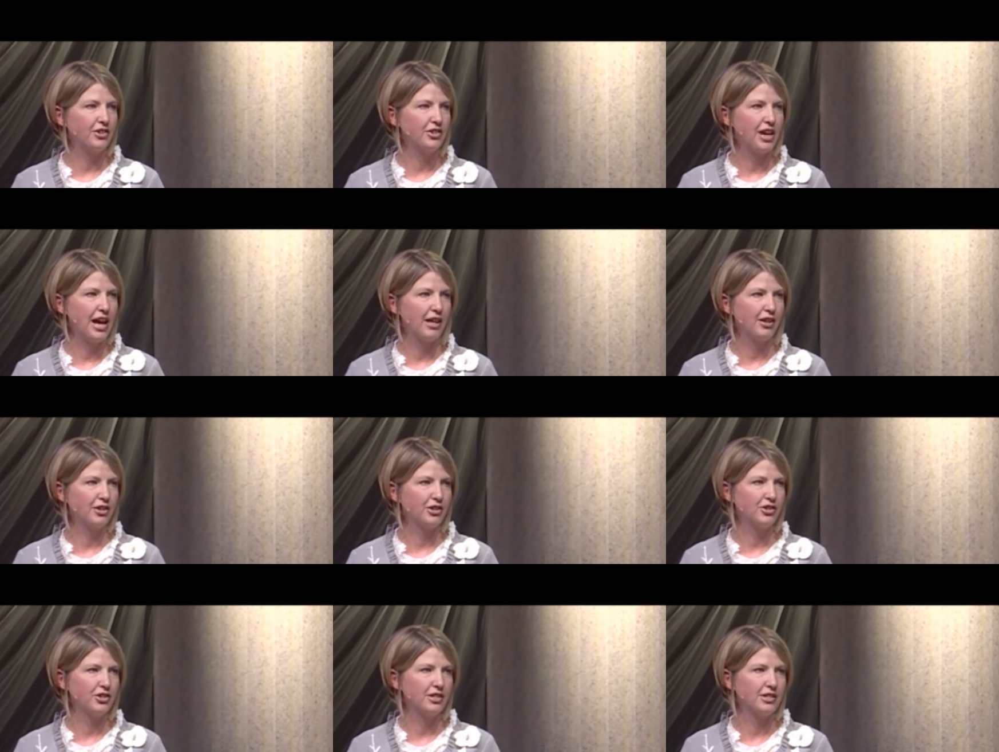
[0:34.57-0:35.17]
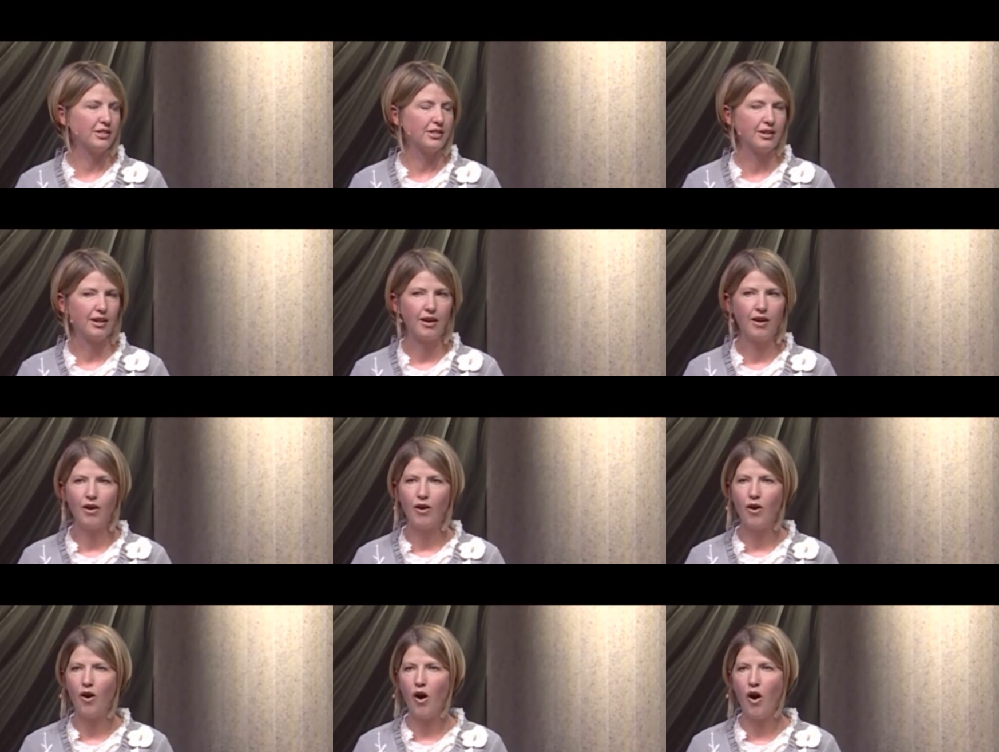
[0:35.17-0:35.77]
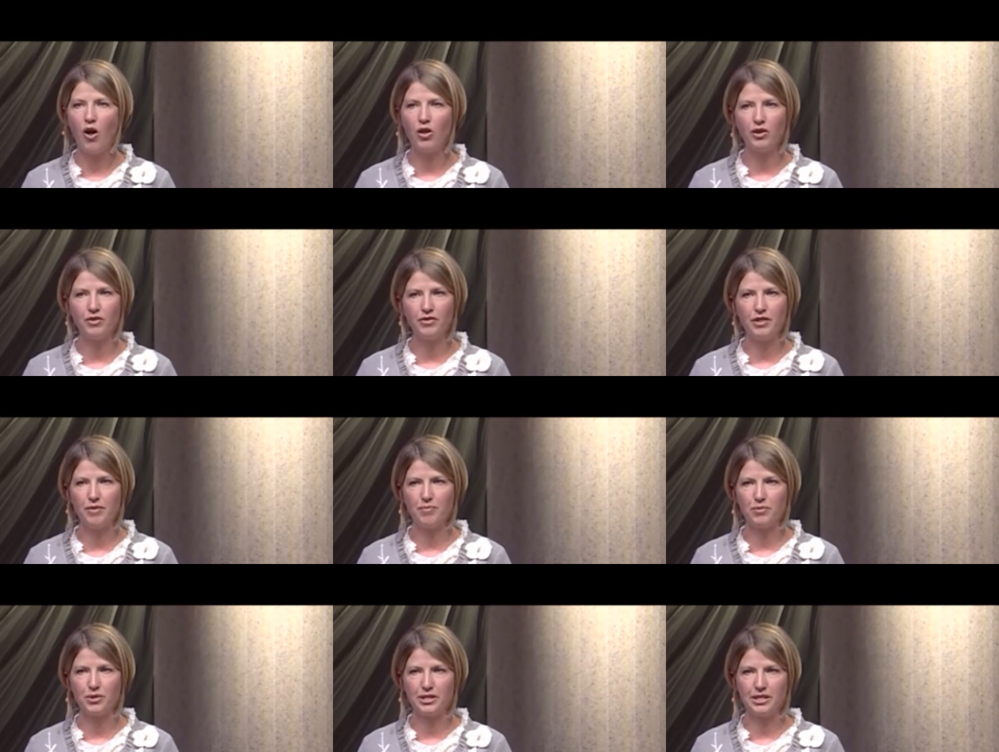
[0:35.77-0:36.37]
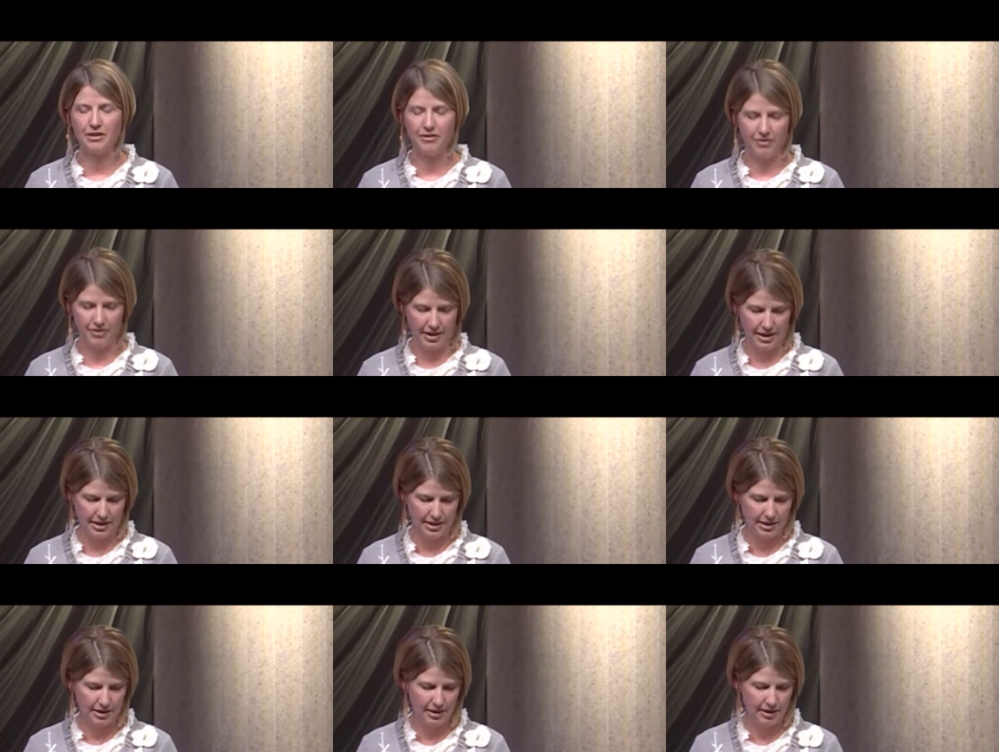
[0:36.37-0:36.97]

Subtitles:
challenges. All of them were different.